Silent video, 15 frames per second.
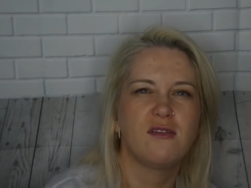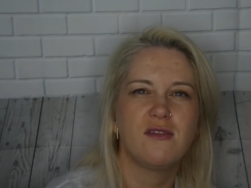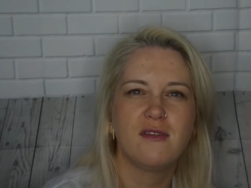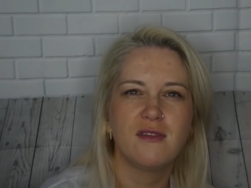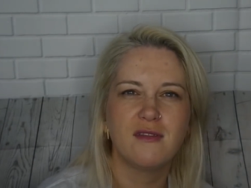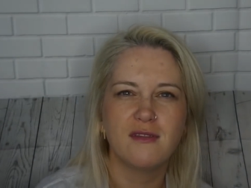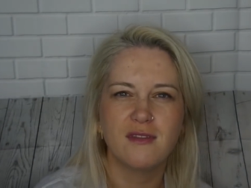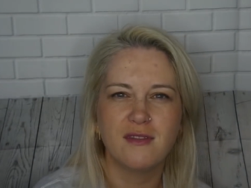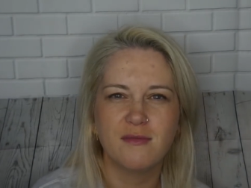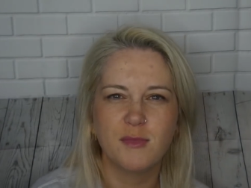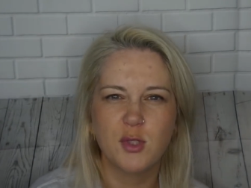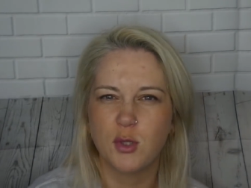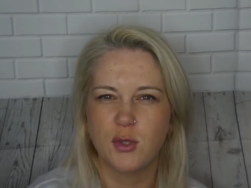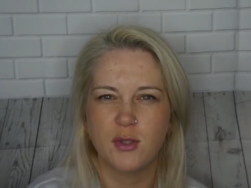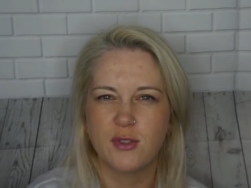I'm
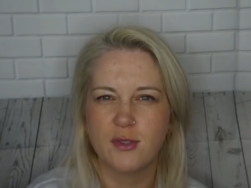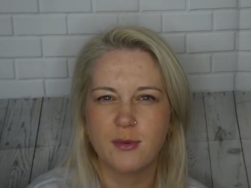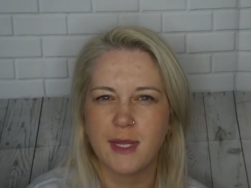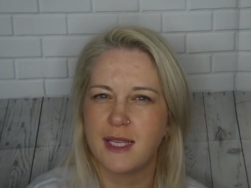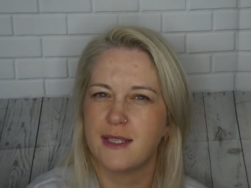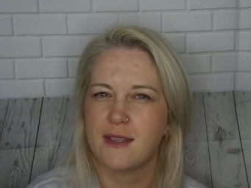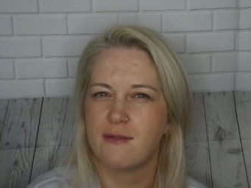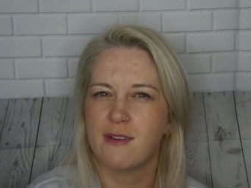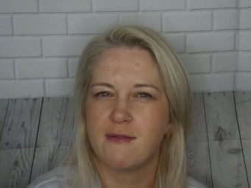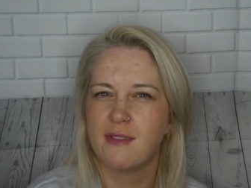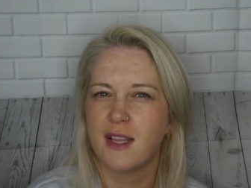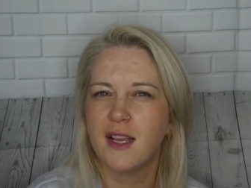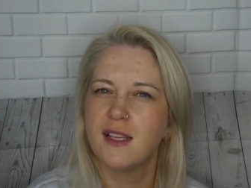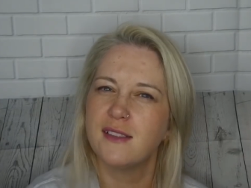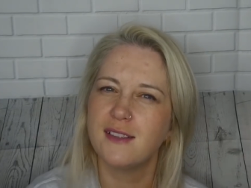sure there's ways around
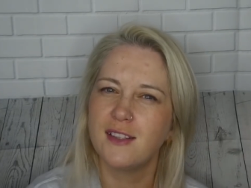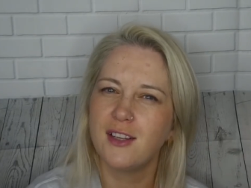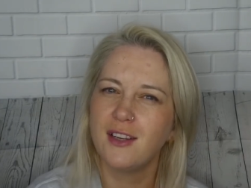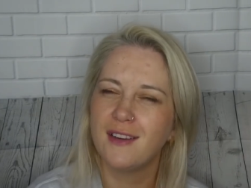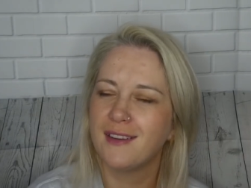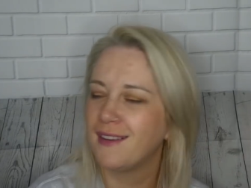that, isn't there?